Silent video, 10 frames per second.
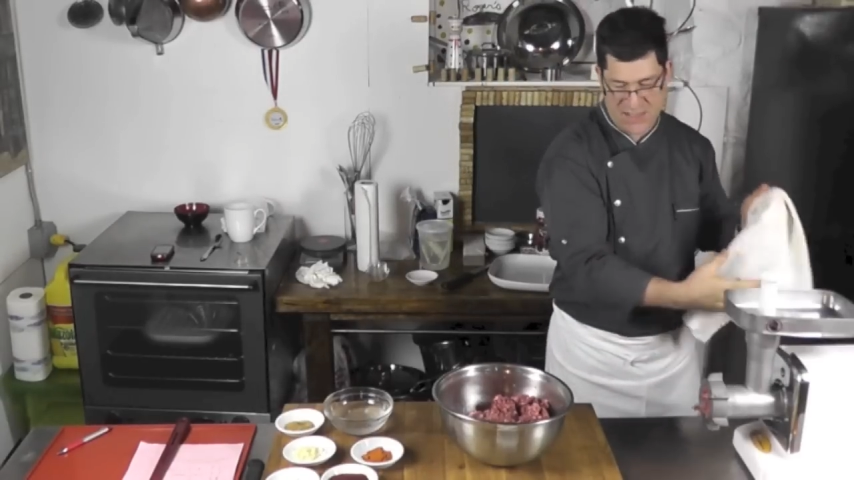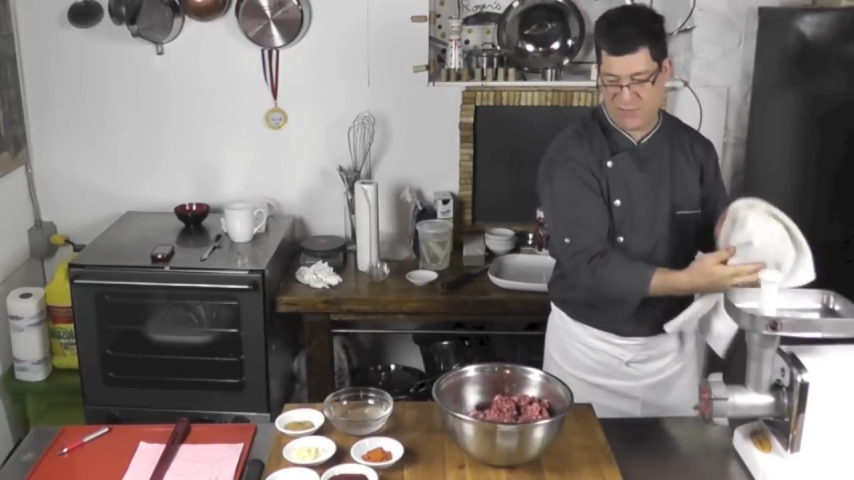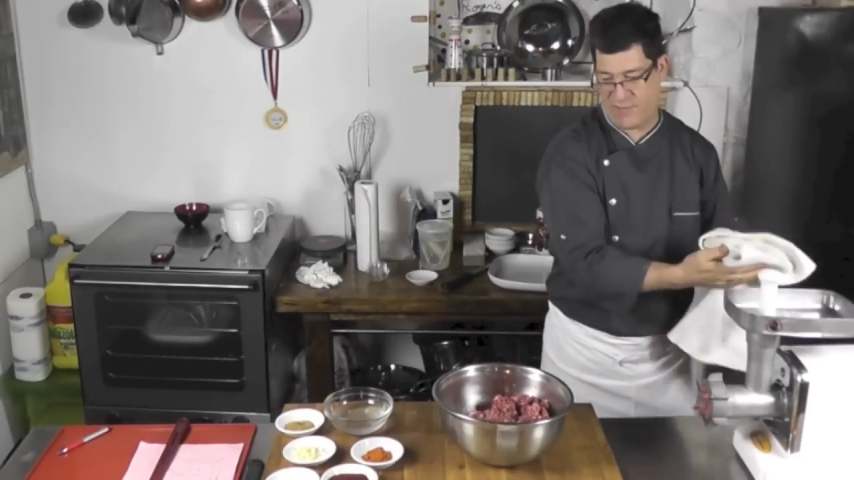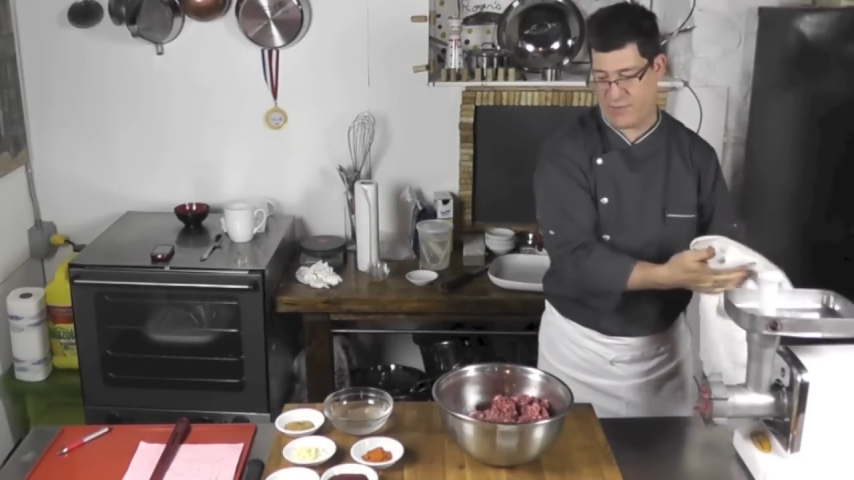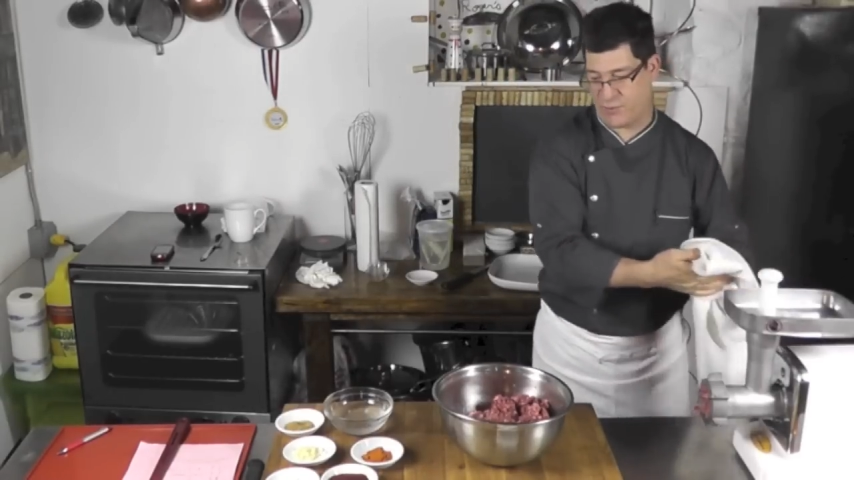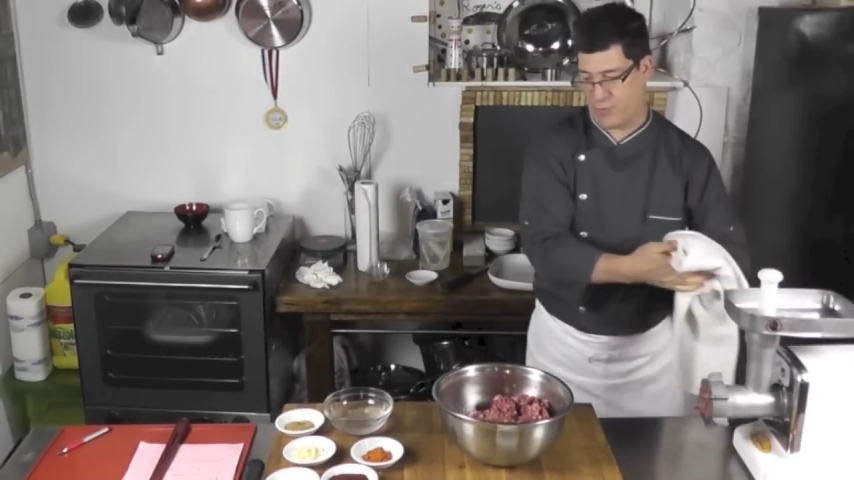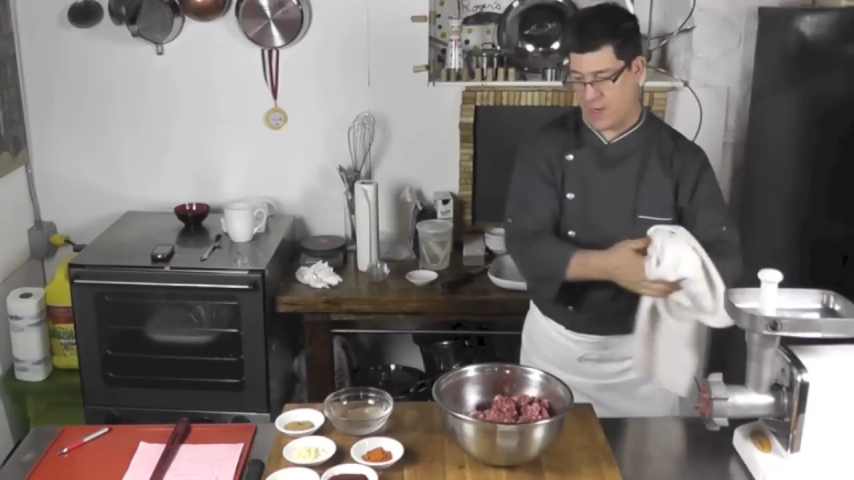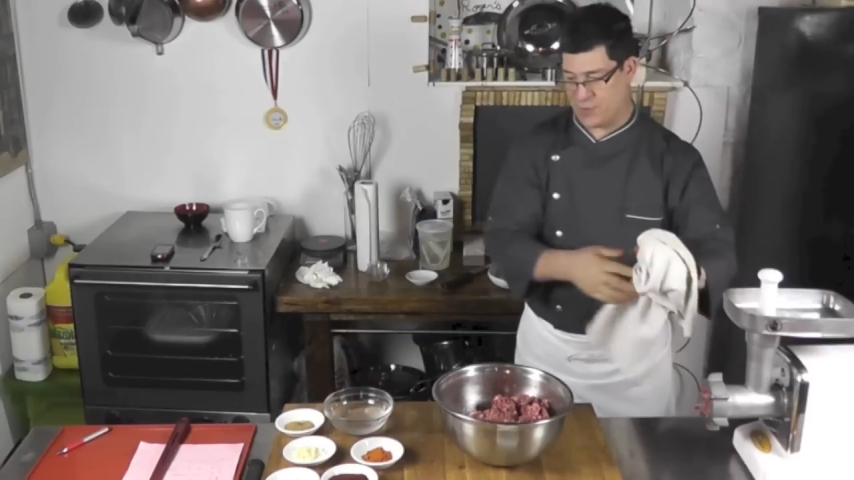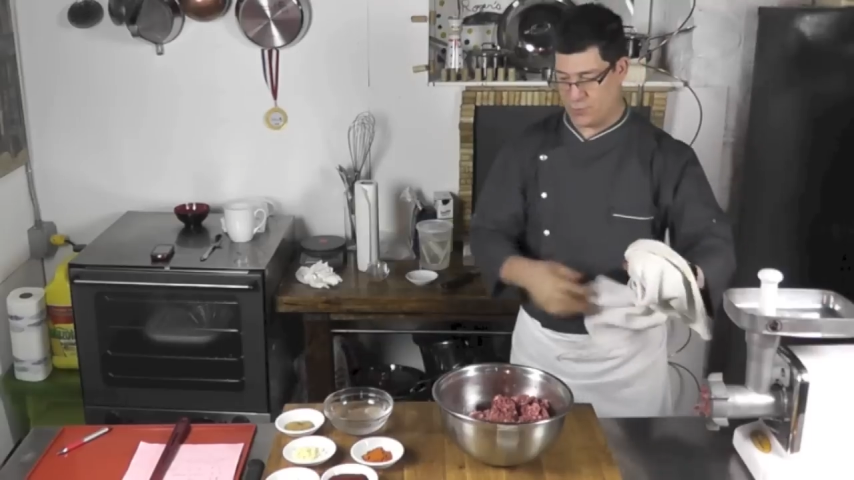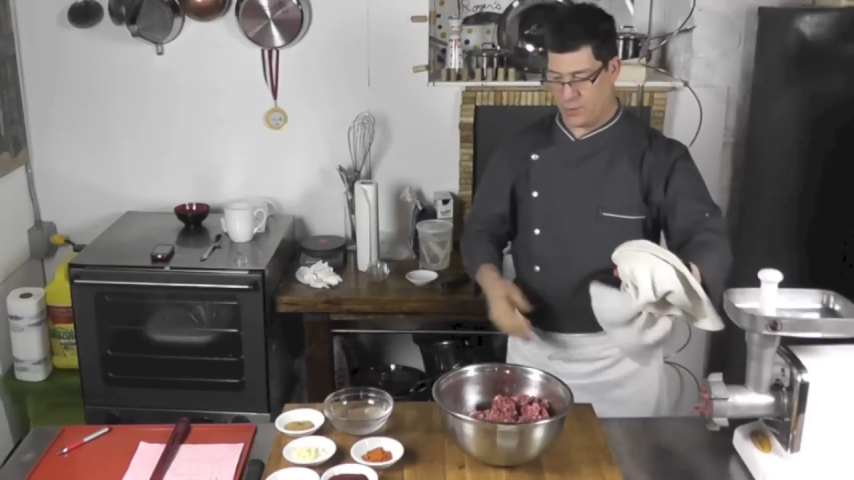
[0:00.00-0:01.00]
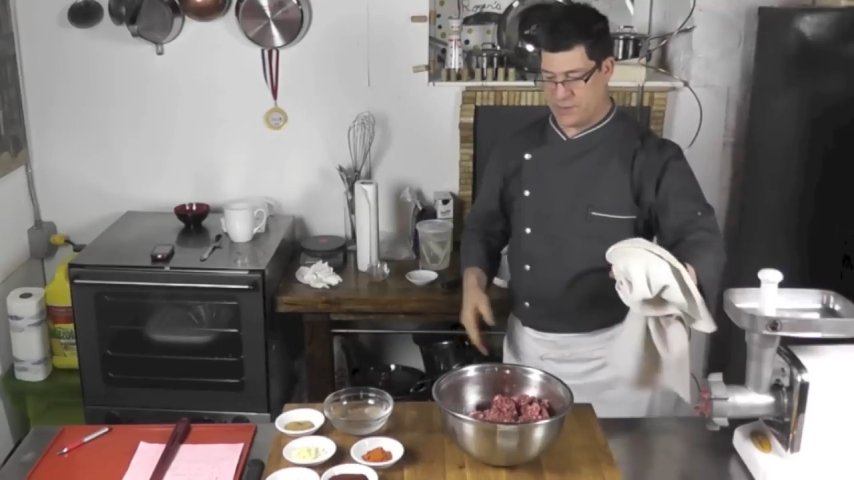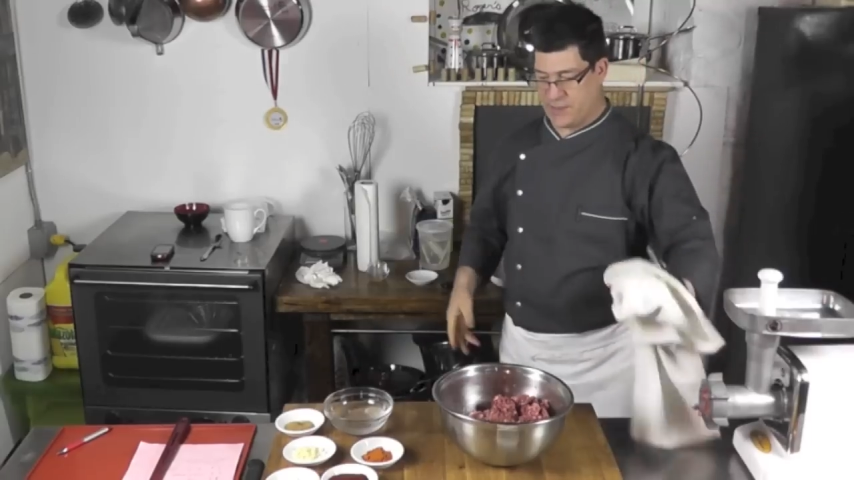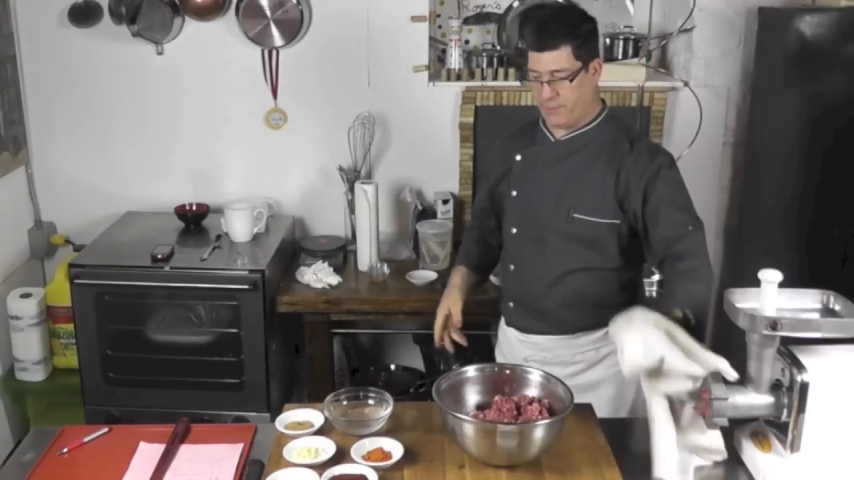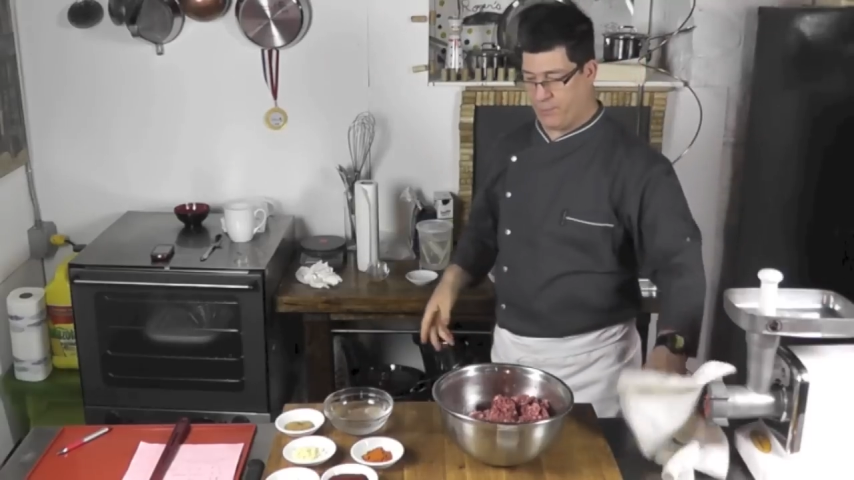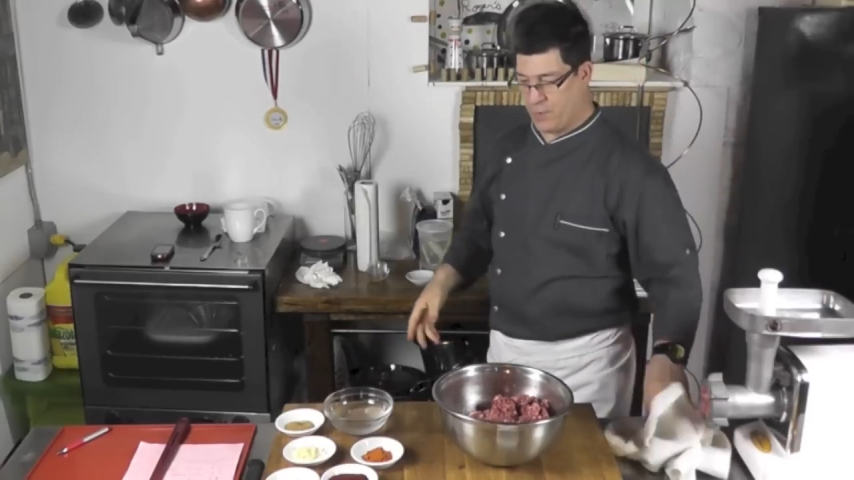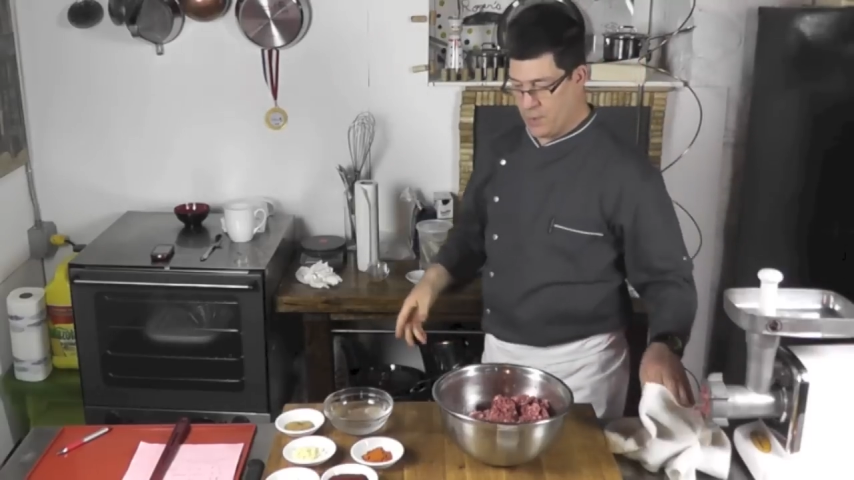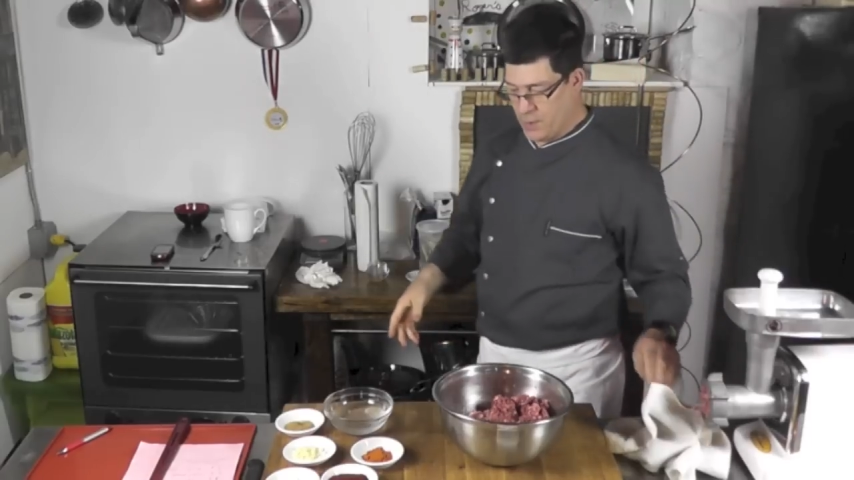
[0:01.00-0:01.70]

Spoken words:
is very dry. So a tip